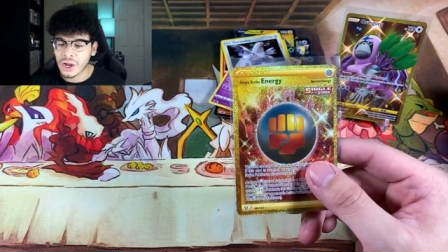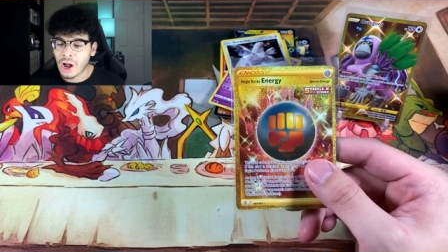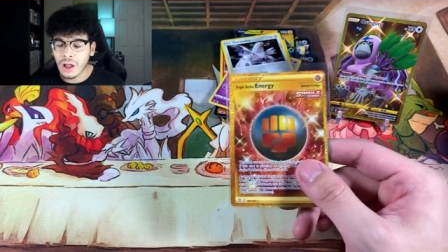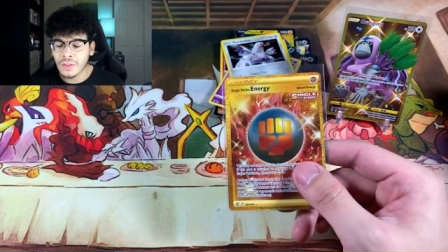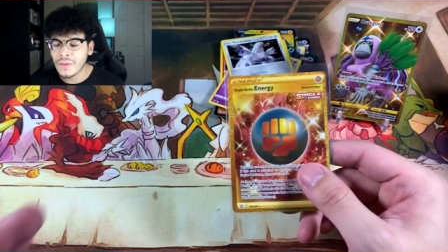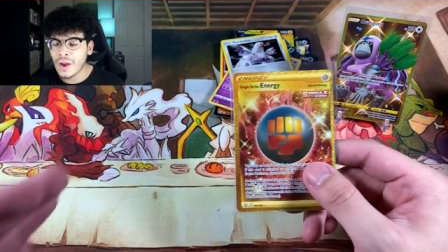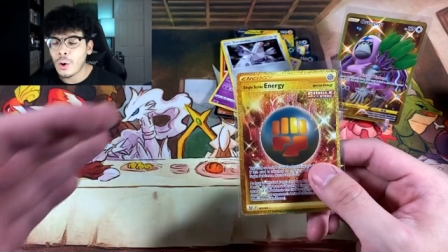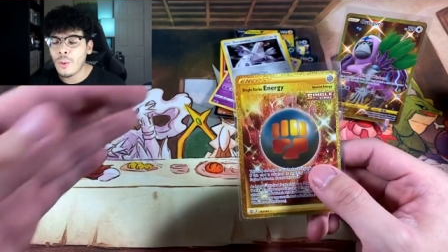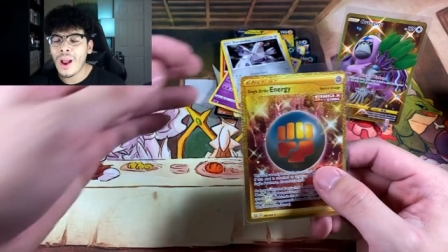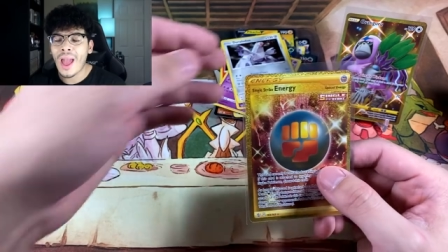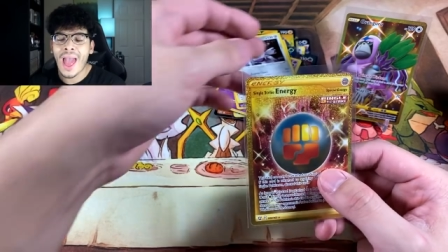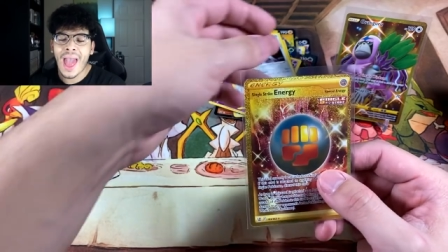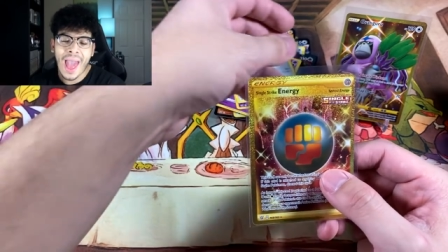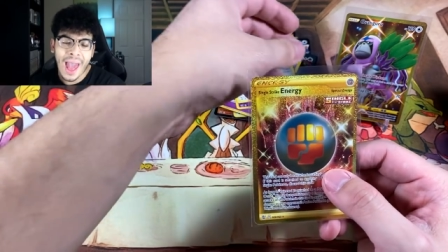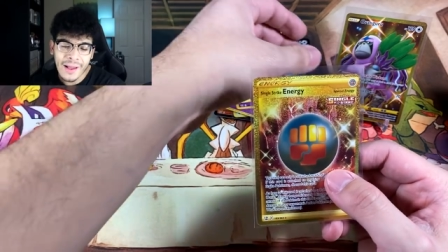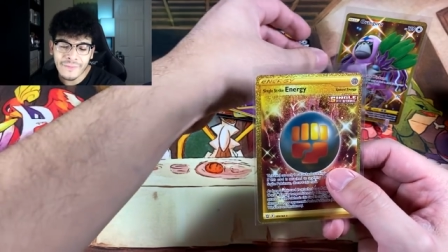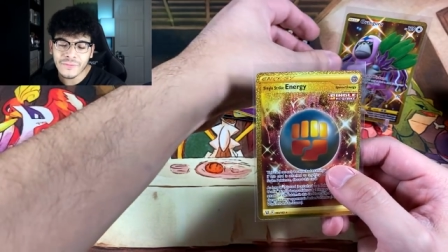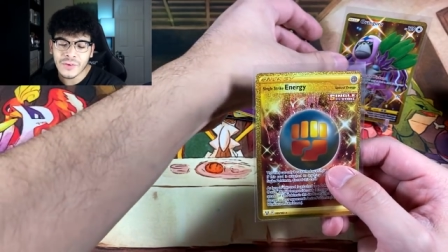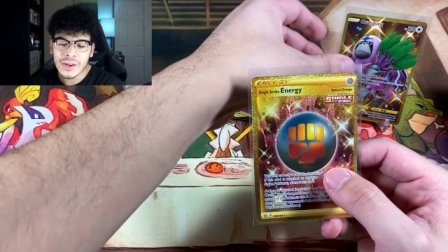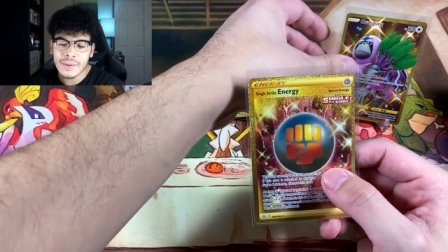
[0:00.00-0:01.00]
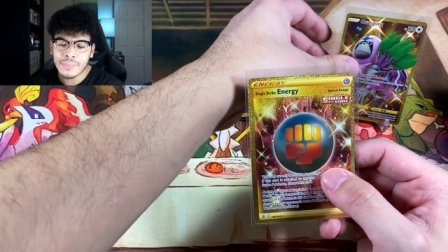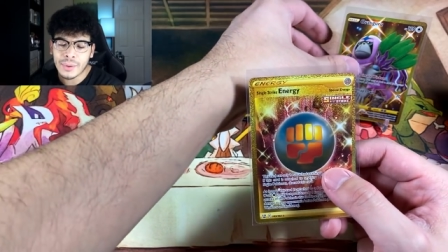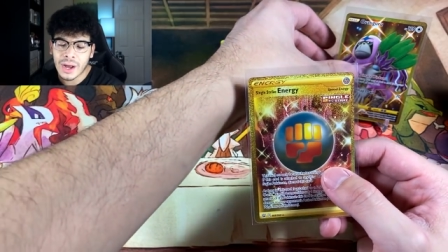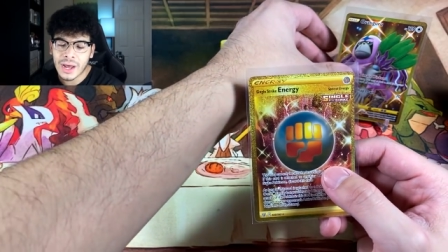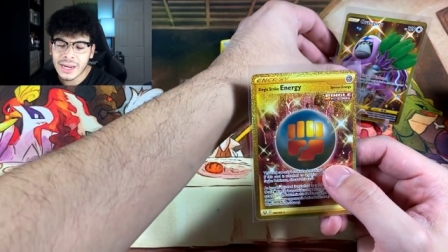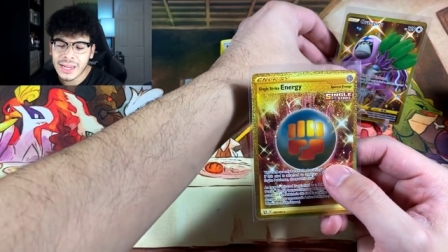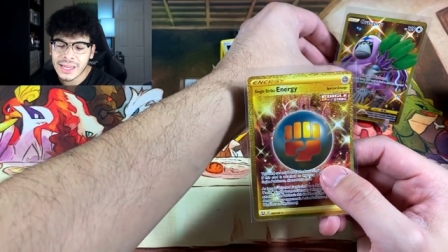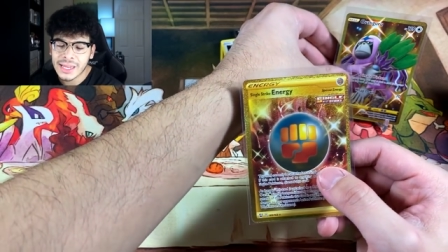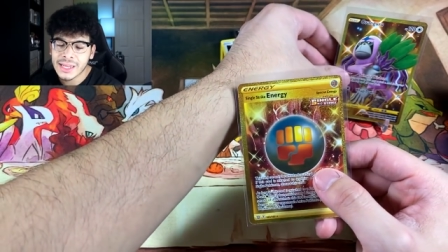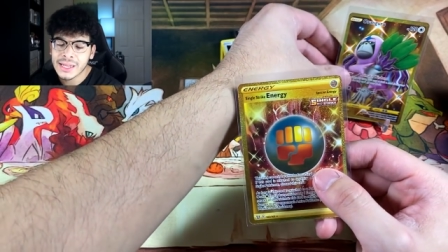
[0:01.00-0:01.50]
Y'all know
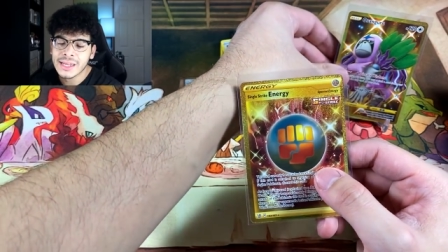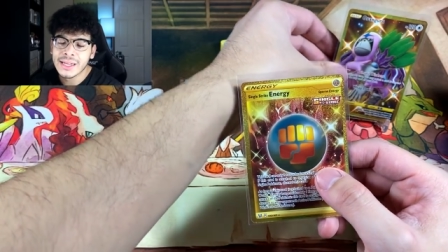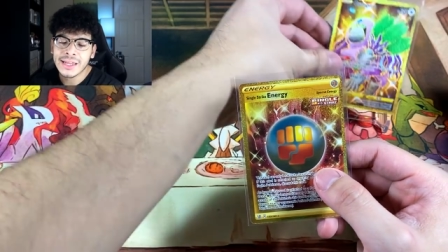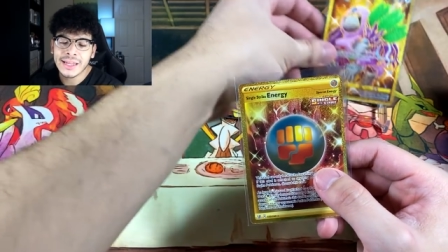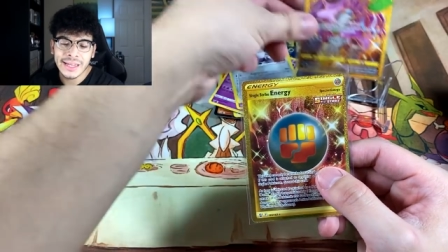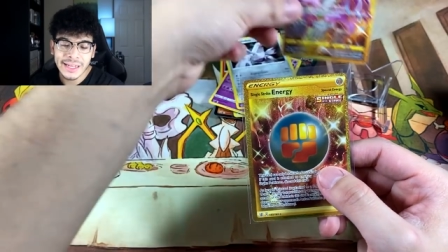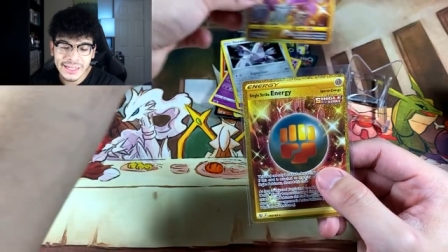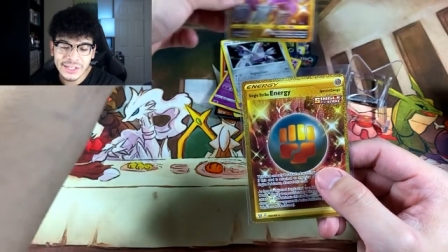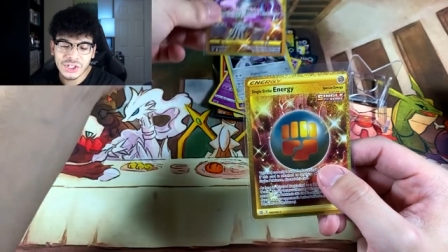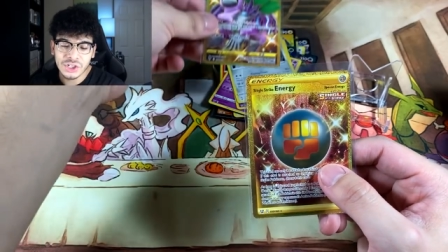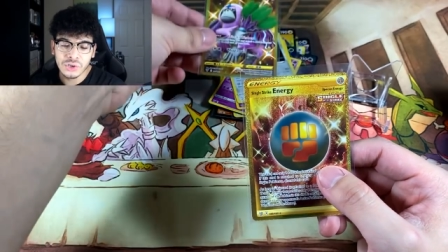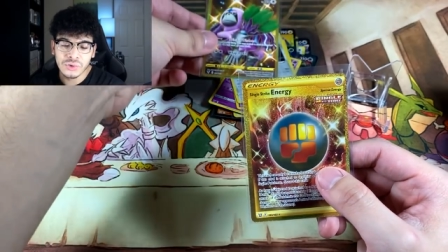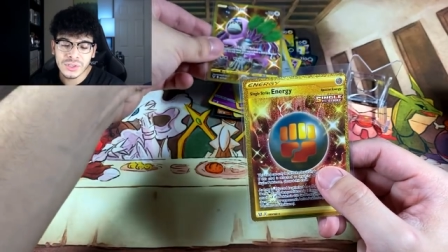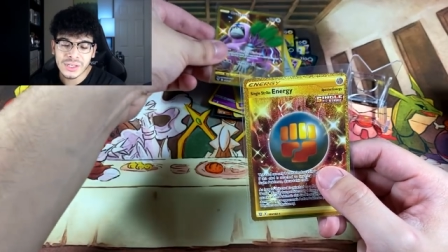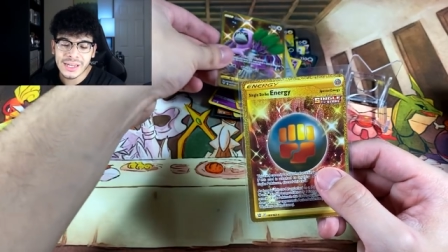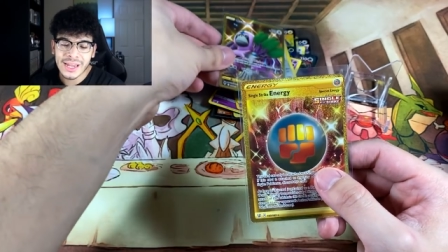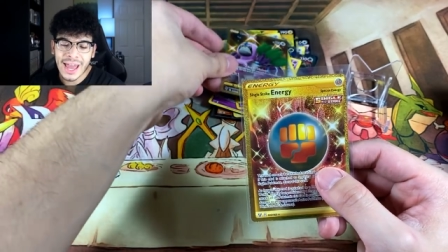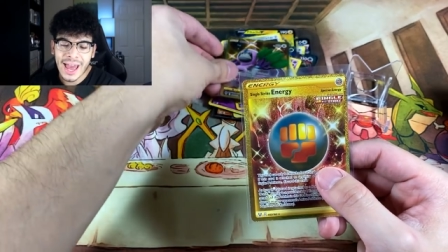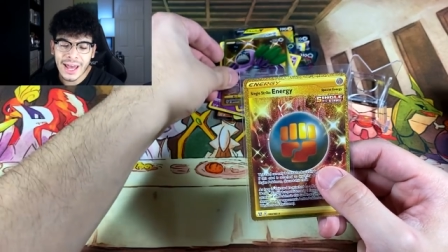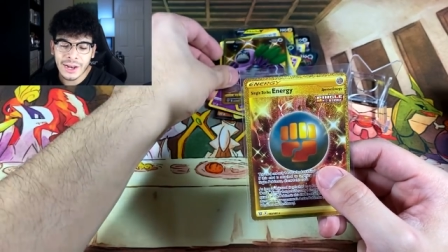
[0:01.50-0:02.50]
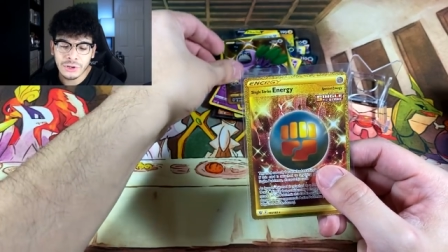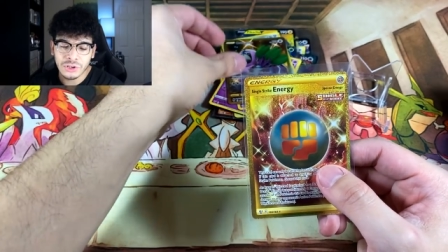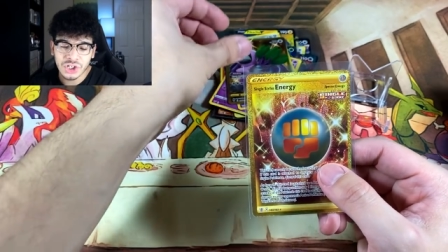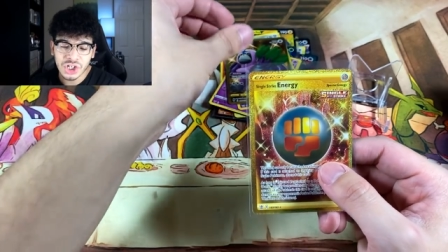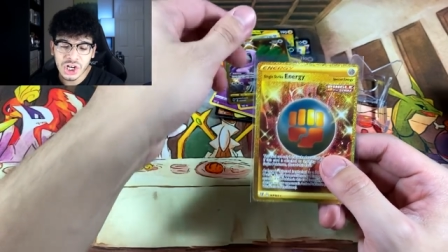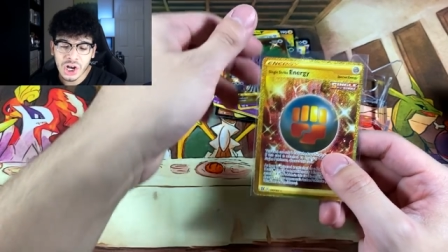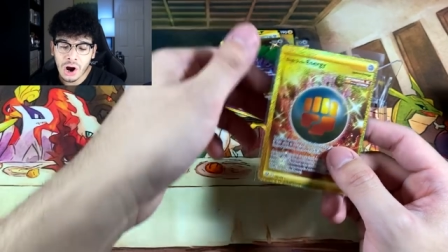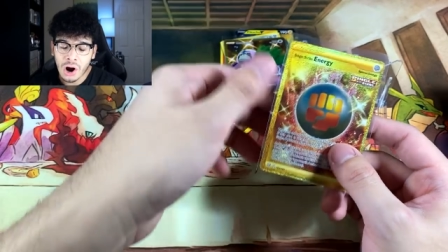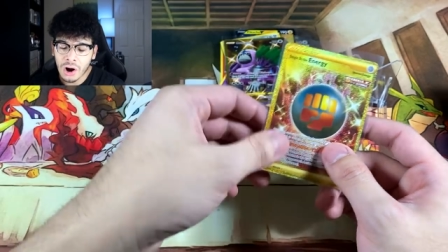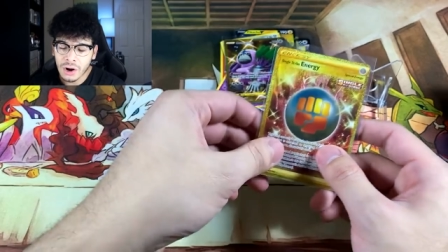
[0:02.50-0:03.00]
everybody is using
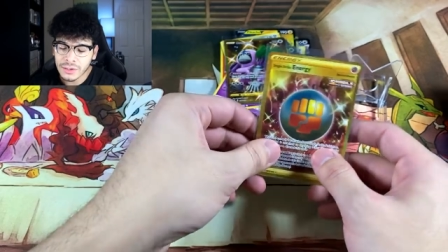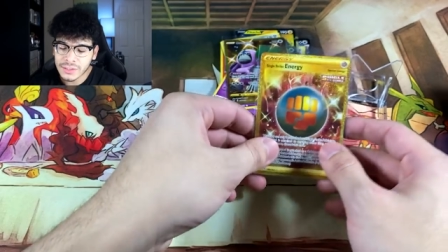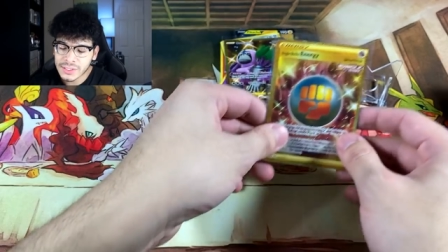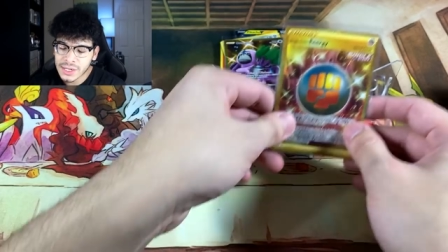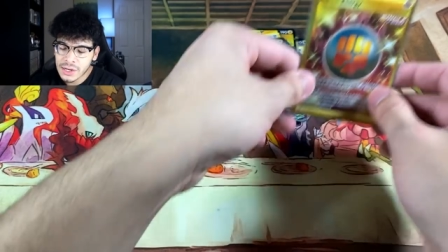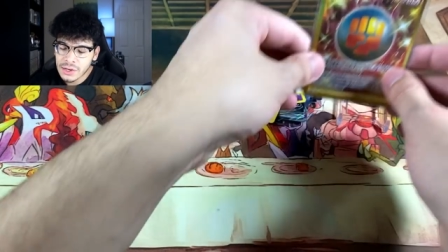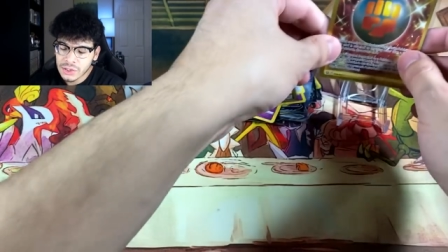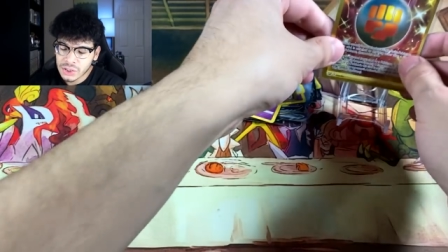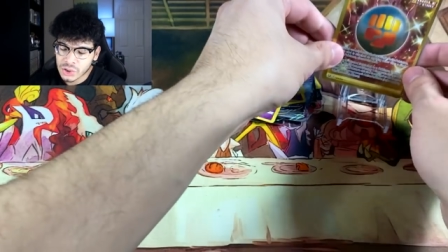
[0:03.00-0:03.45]
energy cards,